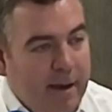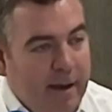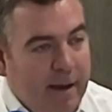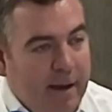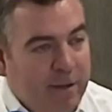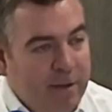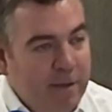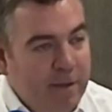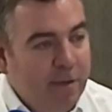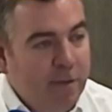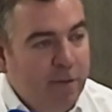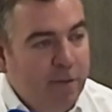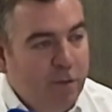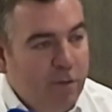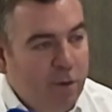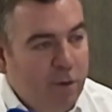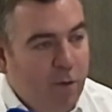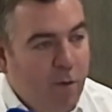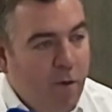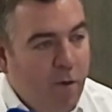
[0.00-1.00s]
think
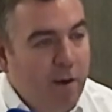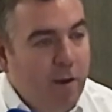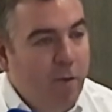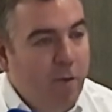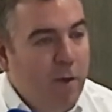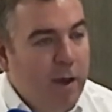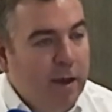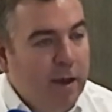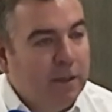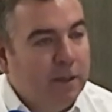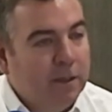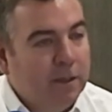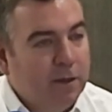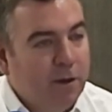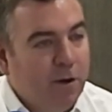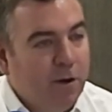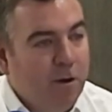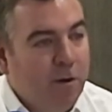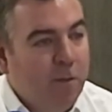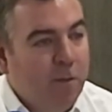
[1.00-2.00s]
the quarry waste
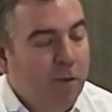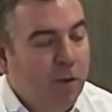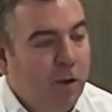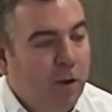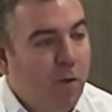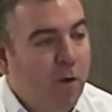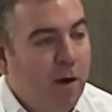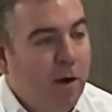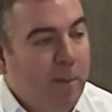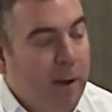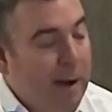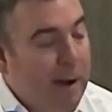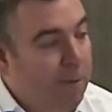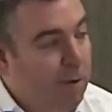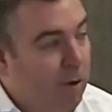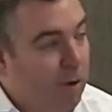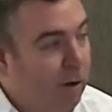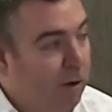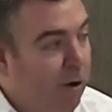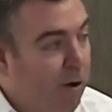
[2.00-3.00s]
term, or the quarry
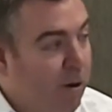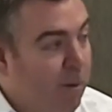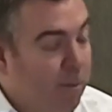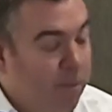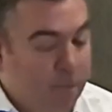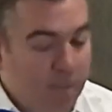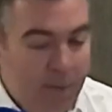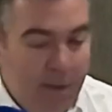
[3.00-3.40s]
byproduct term,